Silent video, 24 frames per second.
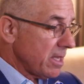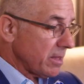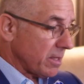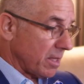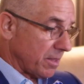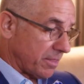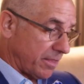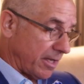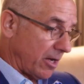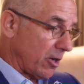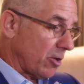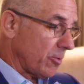The
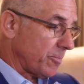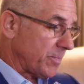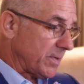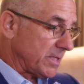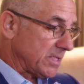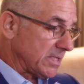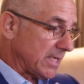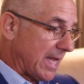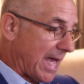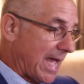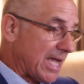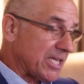
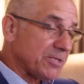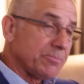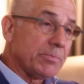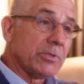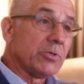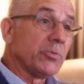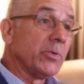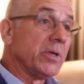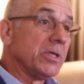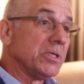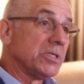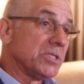therapies last
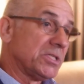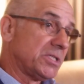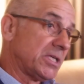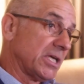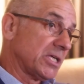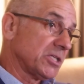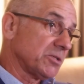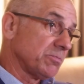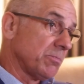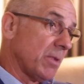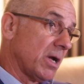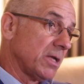between
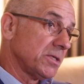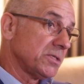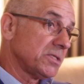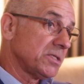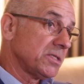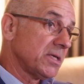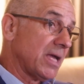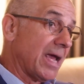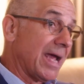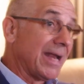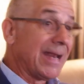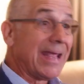6
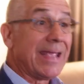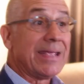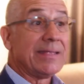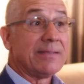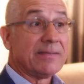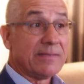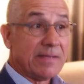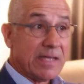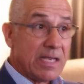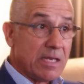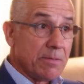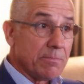months and
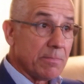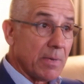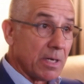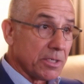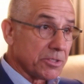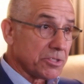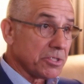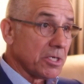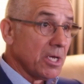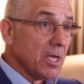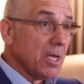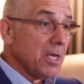18
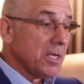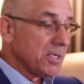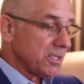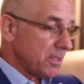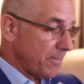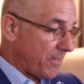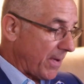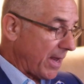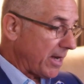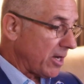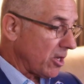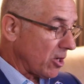months,
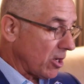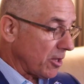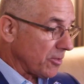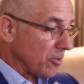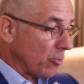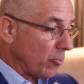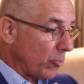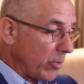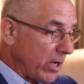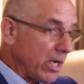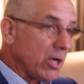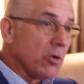depending on the
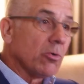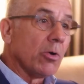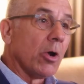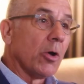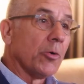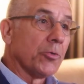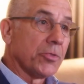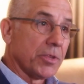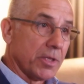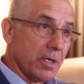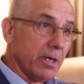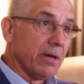
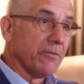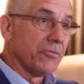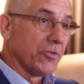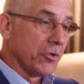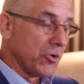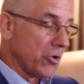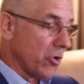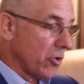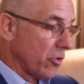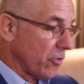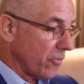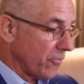regrowth of the
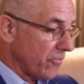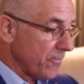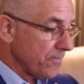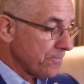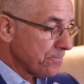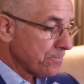nerve.